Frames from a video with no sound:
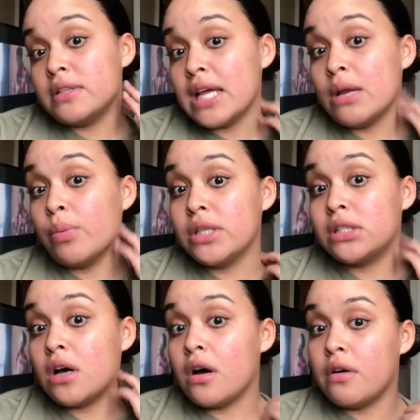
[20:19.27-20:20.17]
10
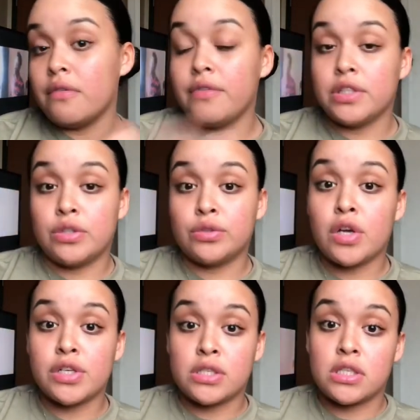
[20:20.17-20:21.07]
weeks of drill
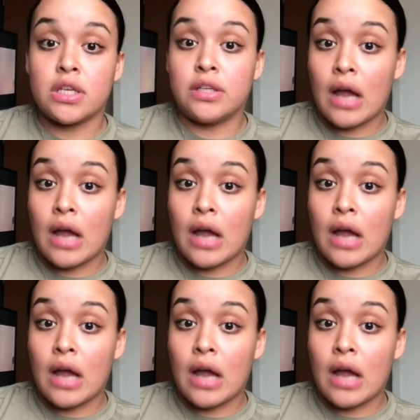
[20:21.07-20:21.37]
sergeants